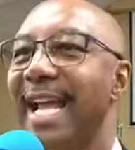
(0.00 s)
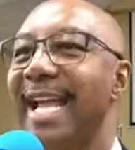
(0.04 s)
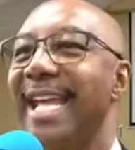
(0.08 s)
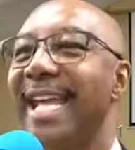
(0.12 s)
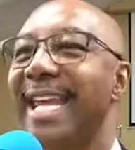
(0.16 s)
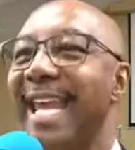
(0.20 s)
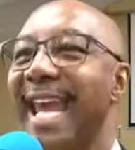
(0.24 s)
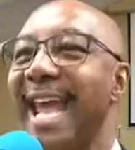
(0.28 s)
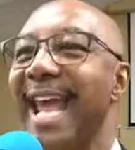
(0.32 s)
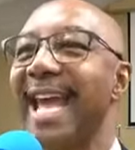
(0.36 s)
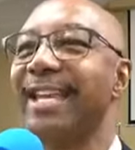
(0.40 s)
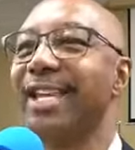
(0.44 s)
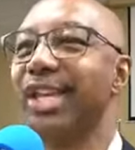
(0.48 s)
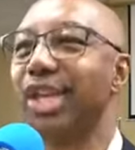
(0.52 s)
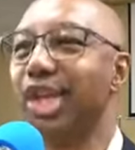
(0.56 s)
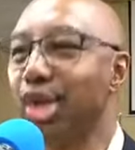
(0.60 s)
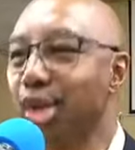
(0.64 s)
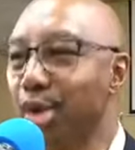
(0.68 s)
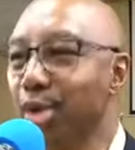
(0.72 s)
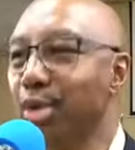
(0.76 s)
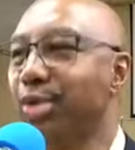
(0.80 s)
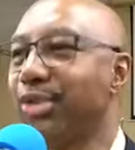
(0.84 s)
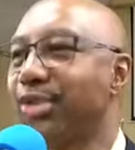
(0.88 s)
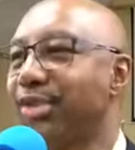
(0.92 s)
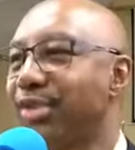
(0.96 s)
Can
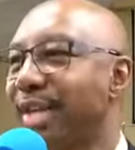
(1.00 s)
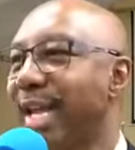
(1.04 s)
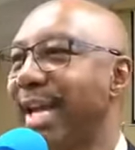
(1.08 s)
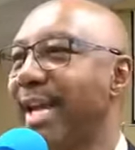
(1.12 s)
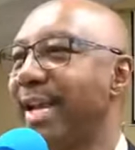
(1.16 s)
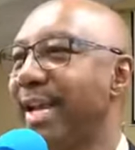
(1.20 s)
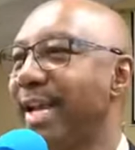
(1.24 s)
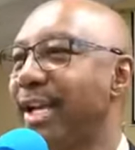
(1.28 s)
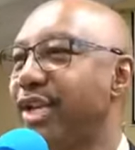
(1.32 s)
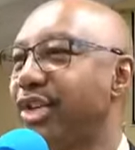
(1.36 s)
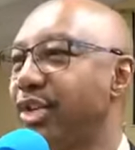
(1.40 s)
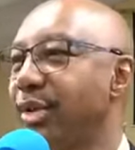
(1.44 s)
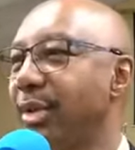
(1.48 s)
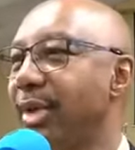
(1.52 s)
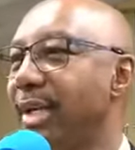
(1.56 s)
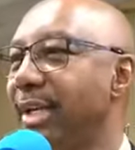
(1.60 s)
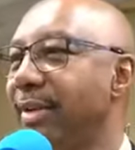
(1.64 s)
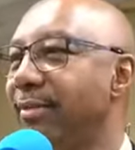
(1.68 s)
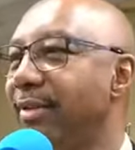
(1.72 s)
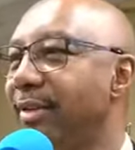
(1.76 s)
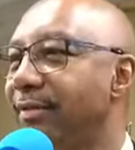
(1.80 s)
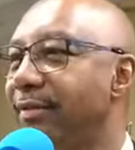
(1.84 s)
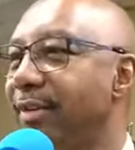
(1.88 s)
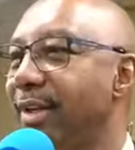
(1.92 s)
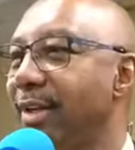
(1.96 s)
you say that you're
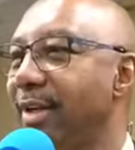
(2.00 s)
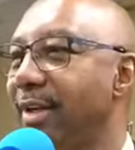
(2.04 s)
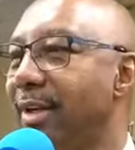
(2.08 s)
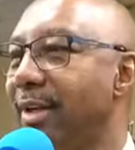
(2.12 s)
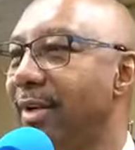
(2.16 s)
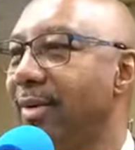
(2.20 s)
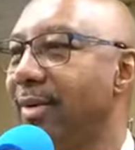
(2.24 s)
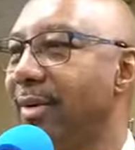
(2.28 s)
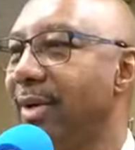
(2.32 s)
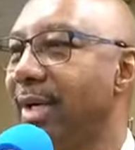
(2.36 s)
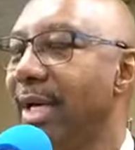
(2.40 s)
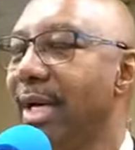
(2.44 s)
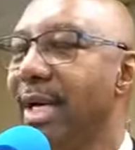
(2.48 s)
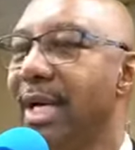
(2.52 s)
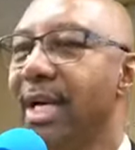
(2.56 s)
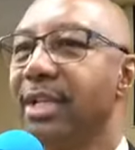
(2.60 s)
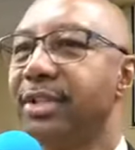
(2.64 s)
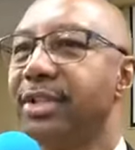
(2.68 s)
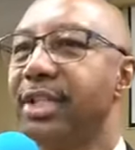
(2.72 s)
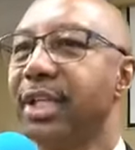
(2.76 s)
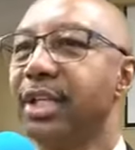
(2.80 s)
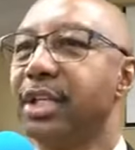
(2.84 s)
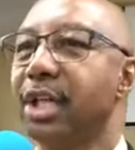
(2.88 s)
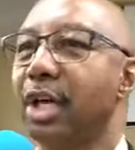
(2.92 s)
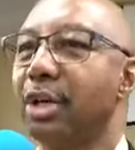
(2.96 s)
living for the Lord?
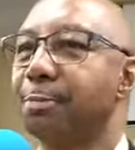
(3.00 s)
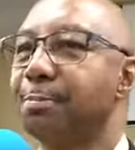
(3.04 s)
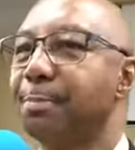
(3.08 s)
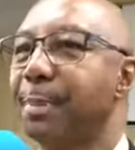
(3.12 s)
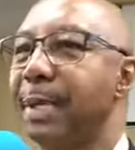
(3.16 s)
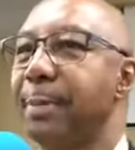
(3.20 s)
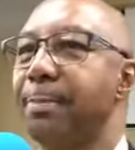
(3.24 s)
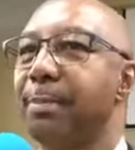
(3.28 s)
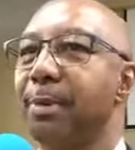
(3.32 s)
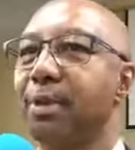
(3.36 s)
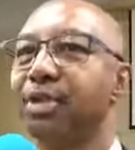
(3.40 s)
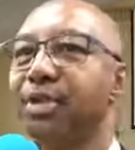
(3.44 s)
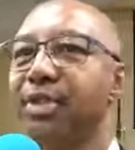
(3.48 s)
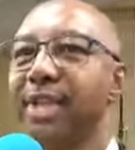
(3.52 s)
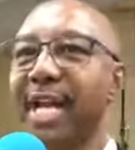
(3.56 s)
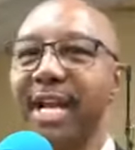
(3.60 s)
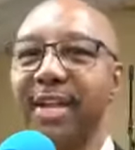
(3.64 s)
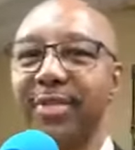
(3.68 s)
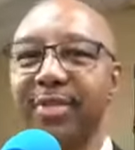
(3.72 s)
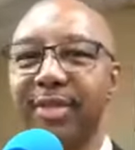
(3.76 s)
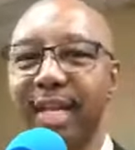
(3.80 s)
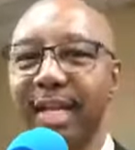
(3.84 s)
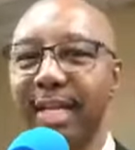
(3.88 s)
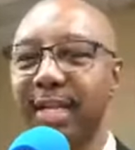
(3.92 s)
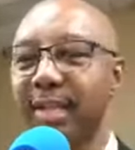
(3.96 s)
See, because people say
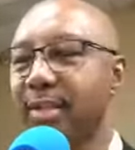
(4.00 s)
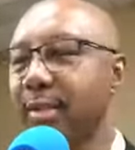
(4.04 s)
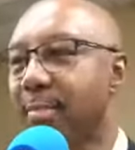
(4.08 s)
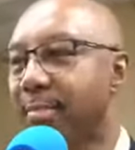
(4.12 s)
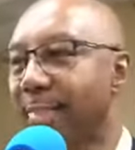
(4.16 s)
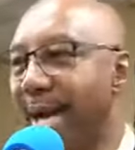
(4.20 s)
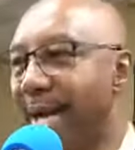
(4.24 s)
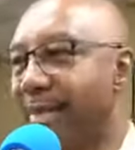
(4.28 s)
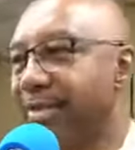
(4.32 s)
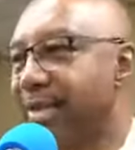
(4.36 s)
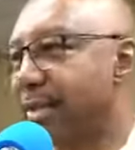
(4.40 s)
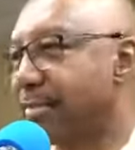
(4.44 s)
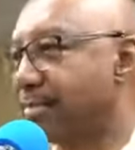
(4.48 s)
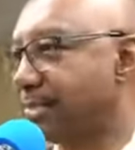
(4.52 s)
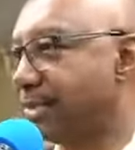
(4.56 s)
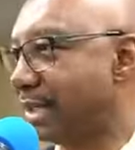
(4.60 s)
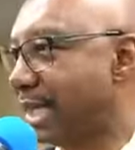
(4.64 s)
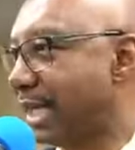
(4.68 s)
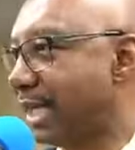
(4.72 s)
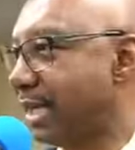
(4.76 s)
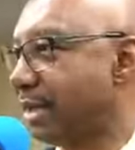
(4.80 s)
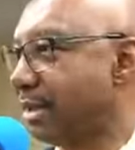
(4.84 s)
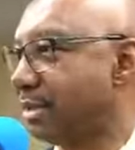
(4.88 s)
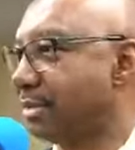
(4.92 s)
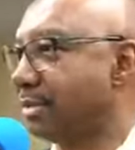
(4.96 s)
things about
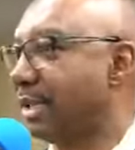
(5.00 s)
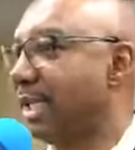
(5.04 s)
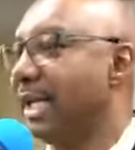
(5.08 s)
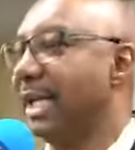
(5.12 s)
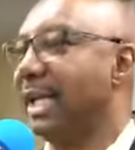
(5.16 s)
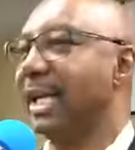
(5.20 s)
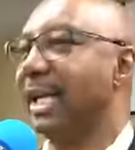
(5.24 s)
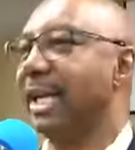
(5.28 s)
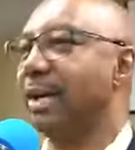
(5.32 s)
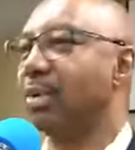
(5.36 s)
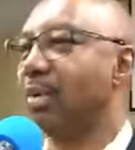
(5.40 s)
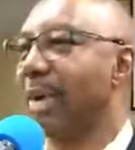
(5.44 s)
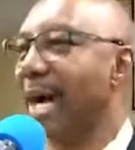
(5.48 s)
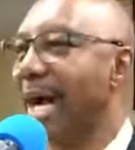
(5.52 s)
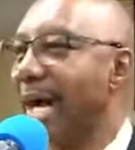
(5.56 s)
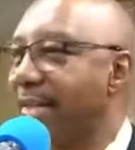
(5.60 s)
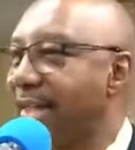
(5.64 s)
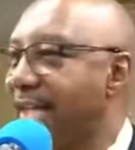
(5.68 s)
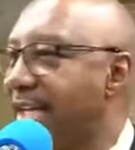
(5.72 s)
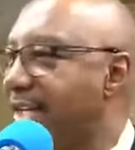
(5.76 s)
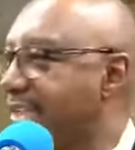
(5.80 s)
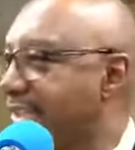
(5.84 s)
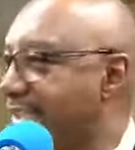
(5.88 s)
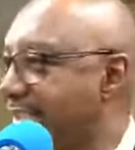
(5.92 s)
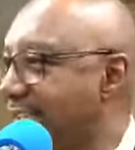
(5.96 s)
themselves, and while
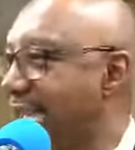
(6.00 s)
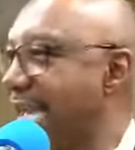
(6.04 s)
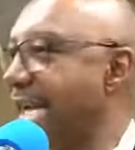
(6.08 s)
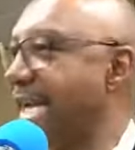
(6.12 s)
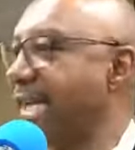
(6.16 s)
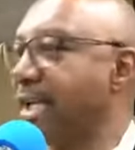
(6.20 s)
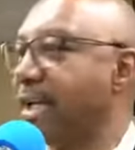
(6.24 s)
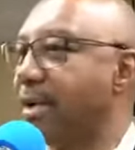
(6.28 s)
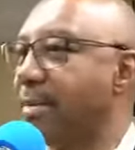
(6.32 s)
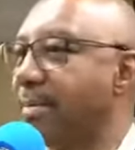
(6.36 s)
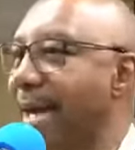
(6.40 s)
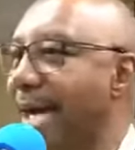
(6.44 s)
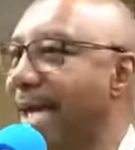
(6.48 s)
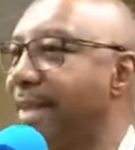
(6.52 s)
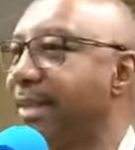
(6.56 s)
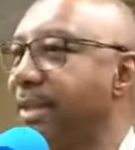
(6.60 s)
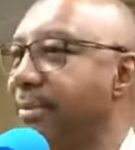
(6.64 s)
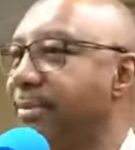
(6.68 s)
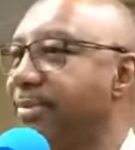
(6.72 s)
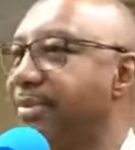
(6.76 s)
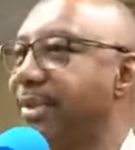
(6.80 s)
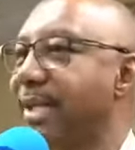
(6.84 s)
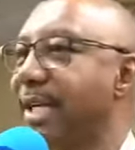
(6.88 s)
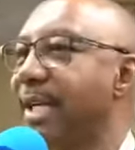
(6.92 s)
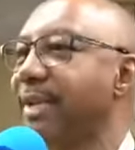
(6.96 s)
they're saying about
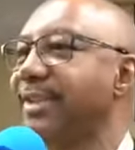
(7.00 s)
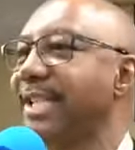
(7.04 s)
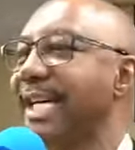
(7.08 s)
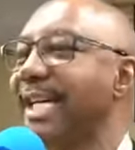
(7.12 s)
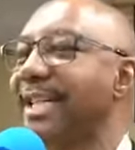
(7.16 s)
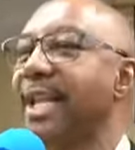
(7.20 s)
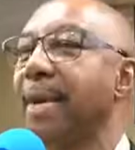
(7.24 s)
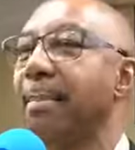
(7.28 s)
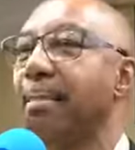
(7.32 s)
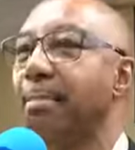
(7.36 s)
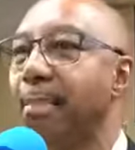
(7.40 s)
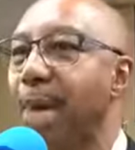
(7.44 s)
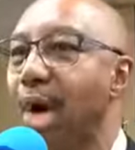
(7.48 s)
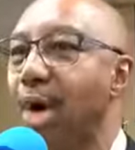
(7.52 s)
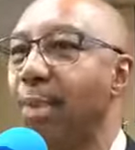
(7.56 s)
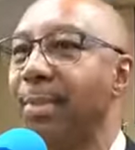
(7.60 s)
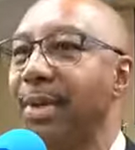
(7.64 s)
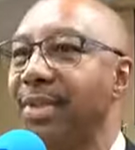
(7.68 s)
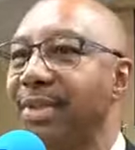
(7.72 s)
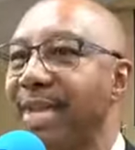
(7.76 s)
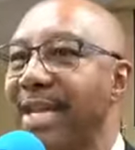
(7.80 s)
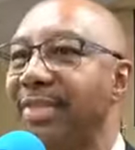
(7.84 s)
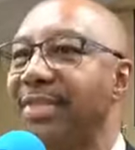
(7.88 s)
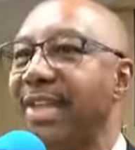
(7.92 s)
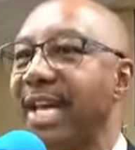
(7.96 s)
themselves, at the moment
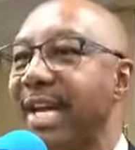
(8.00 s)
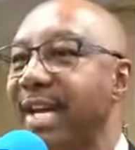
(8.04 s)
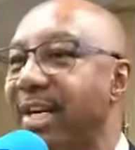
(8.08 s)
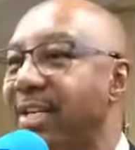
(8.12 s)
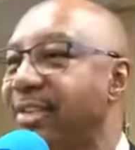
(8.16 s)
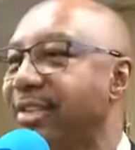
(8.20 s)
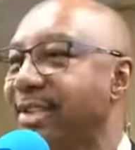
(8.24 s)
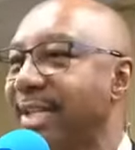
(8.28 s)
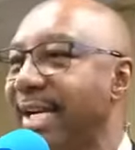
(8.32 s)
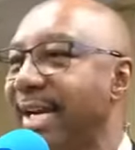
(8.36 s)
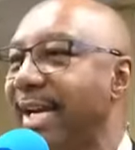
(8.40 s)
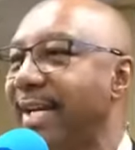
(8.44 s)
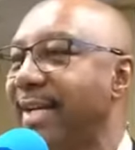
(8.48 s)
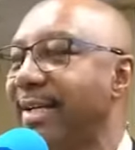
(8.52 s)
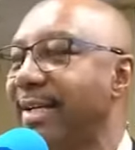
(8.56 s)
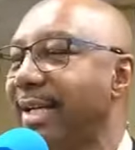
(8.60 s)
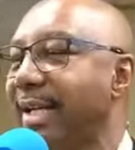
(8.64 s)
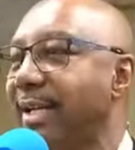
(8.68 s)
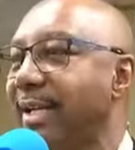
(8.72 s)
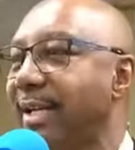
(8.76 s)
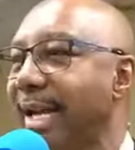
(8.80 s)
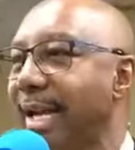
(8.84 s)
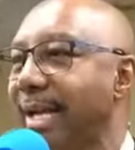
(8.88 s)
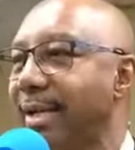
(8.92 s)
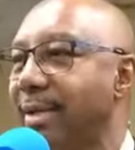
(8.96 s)
that they are saying it, they're
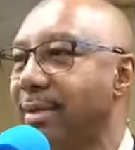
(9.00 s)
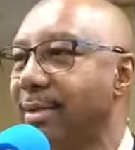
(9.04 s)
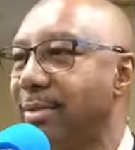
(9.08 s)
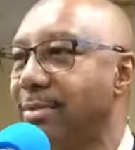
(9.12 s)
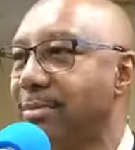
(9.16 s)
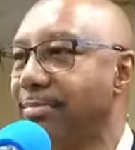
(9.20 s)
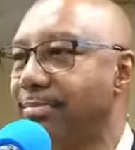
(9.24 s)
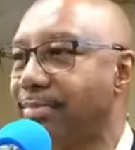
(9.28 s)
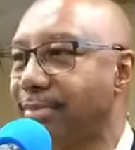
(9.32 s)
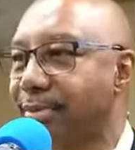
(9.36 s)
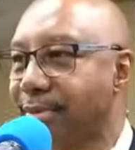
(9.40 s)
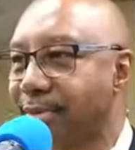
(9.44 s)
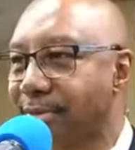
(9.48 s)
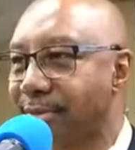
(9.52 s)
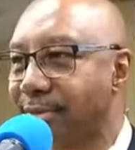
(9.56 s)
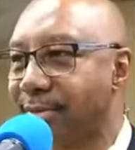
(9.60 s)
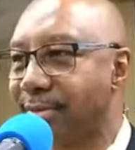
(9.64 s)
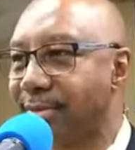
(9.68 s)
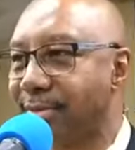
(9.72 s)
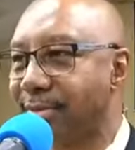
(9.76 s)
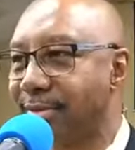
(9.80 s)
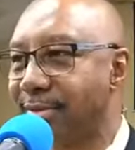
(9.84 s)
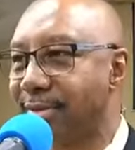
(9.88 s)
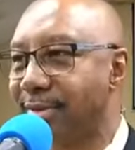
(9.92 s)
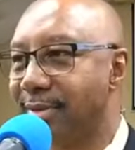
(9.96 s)
like, oops,
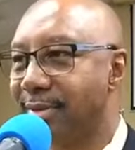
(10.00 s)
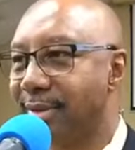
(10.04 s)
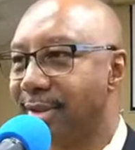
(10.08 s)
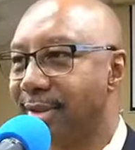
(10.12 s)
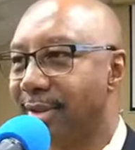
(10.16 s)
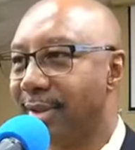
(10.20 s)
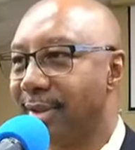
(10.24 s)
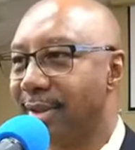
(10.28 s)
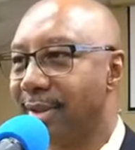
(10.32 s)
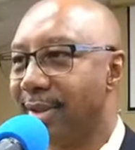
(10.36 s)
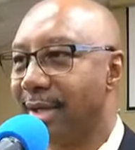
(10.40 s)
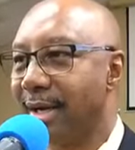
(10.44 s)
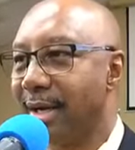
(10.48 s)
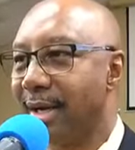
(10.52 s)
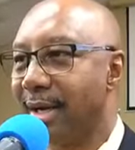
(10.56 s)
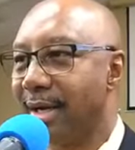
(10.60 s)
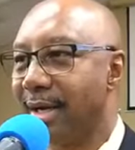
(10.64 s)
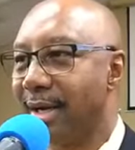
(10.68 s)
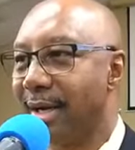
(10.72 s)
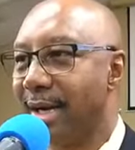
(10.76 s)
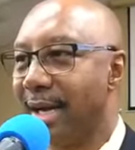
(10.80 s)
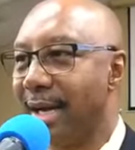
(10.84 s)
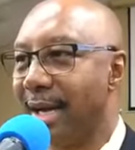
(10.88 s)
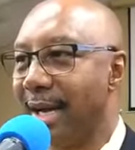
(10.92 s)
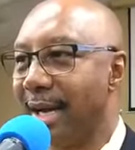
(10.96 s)

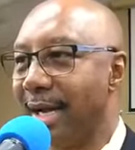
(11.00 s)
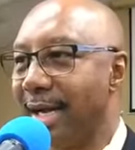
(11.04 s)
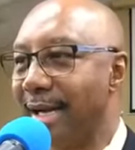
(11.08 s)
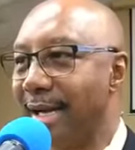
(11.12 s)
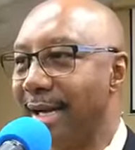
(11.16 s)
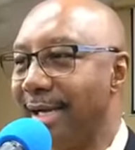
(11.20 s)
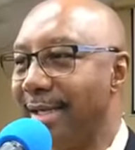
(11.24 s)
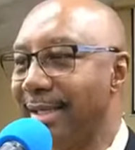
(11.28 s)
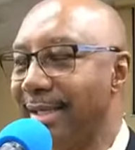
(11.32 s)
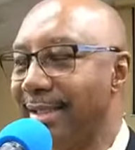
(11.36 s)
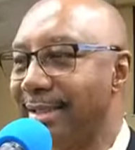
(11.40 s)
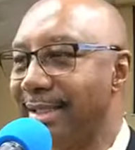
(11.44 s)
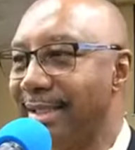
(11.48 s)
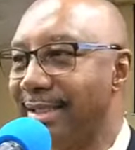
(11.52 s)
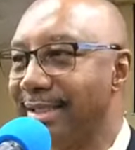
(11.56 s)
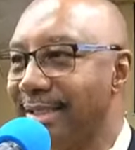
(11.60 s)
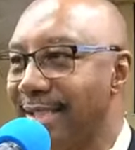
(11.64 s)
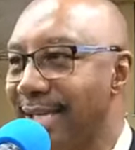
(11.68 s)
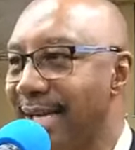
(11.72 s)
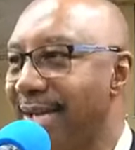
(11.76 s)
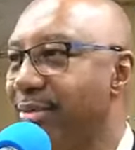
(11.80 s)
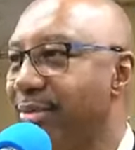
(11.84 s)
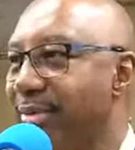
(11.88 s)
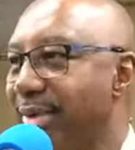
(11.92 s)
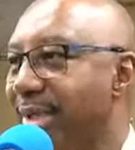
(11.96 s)
that's
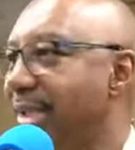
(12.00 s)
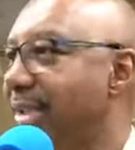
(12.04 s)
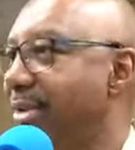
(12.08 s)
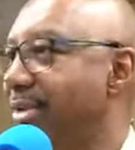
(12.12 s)
not really